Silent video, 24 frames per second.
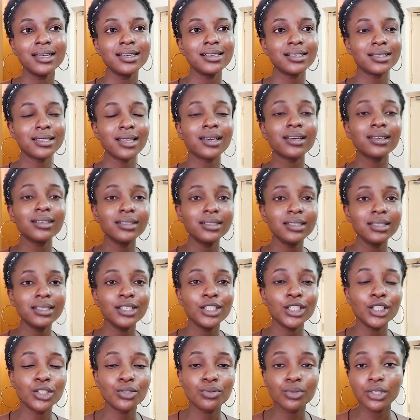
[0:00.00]

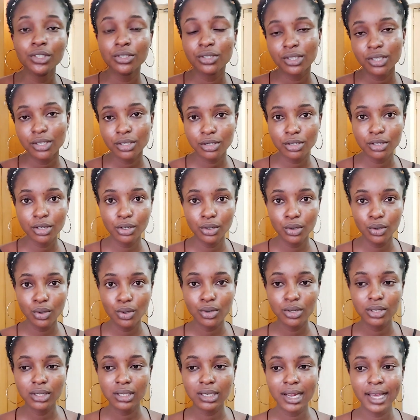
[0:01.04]
Secondly, it reduces your
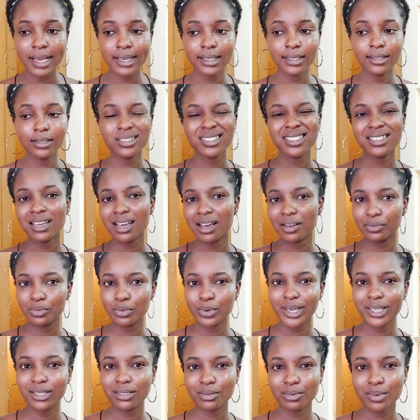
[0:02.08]
load, like it doesn't have
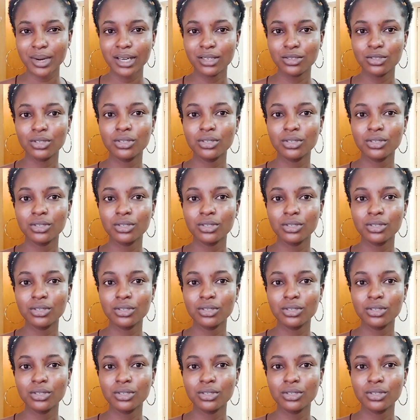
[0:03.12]
weight, right?